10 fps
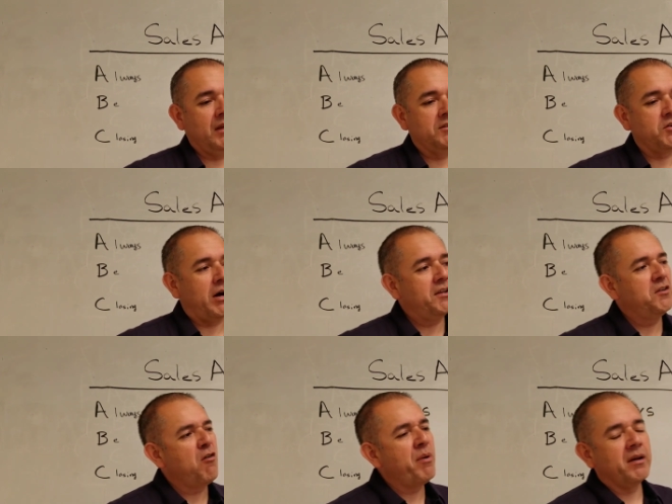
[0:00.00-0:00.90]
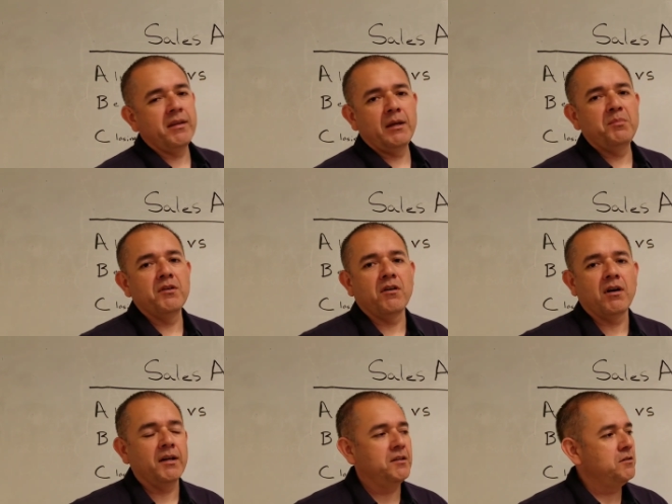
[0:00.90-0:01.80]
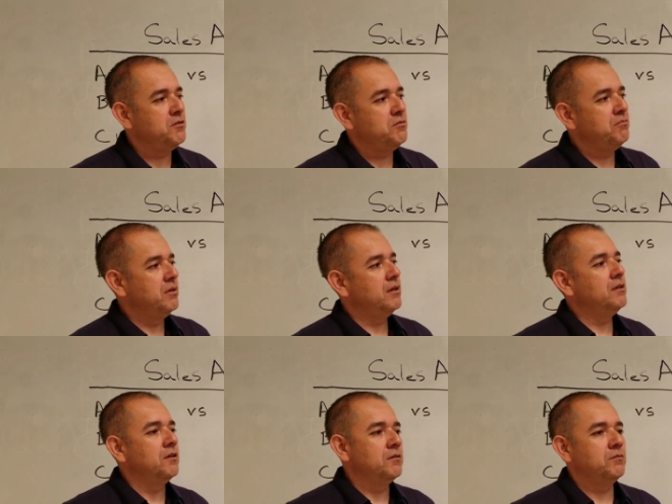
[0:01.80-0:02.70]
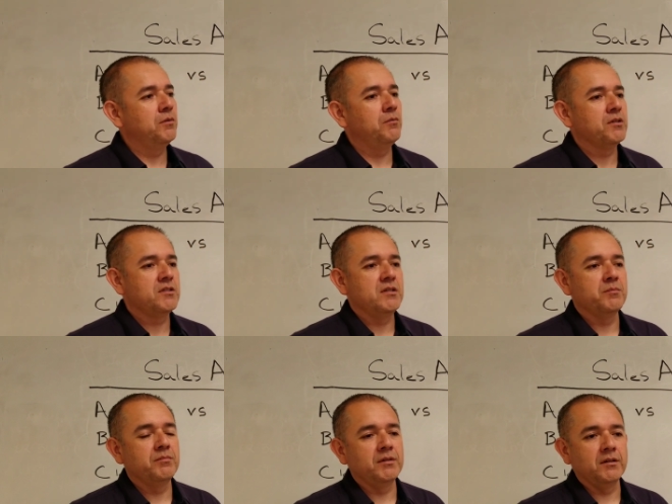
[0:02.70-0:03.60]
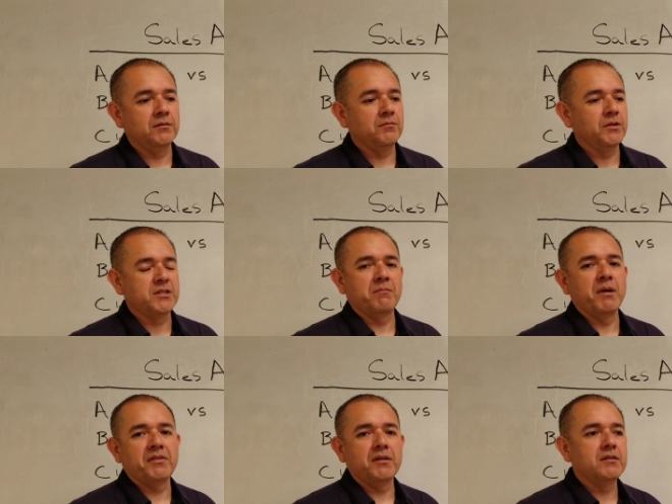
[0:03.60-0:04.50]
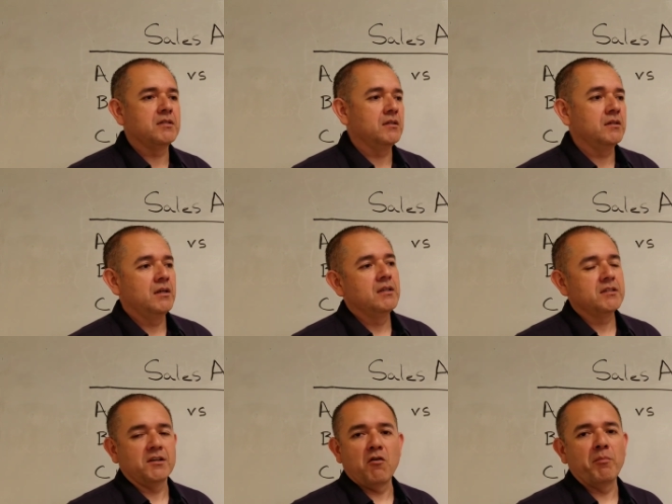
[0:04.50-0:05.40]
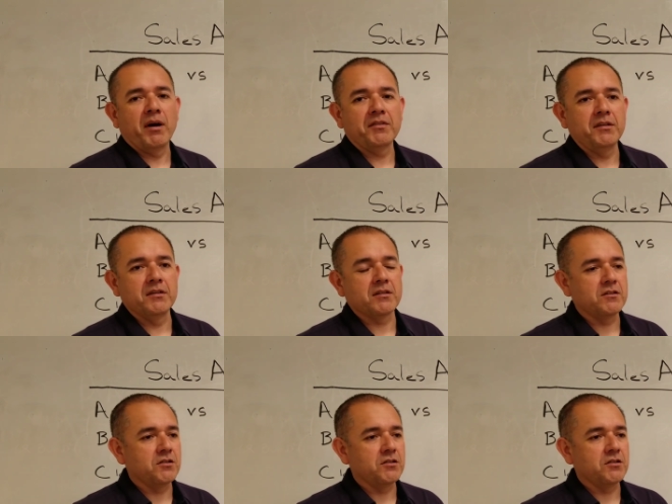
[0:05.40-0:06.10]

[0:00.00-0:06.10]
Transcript: and so how do you go about it? ABR? How do you, what's the method to go about this?